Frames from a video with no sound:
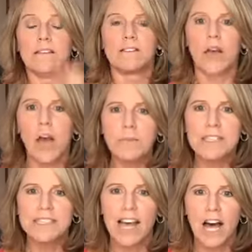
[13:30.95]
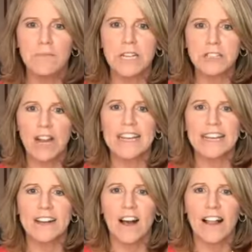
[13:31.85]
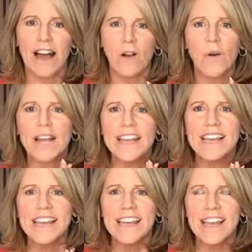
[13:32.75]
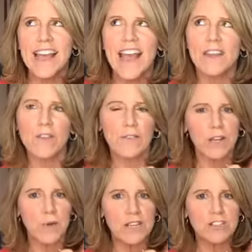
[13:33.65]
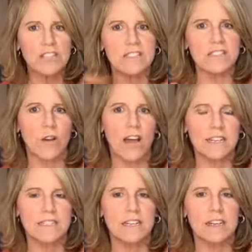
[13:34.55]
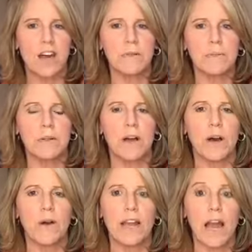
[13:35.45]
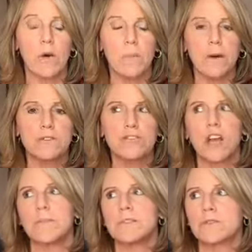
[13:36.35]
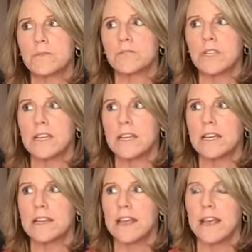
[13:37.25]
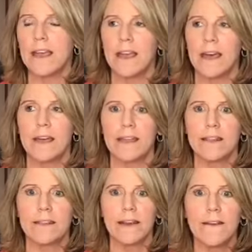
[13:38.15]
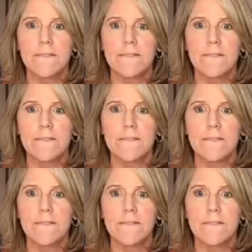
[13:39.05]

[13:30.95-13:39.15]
So I hope this has helped. I try to get it all out quickly. And if you have any questions, don't hesitate to comment below. And I will post a job description and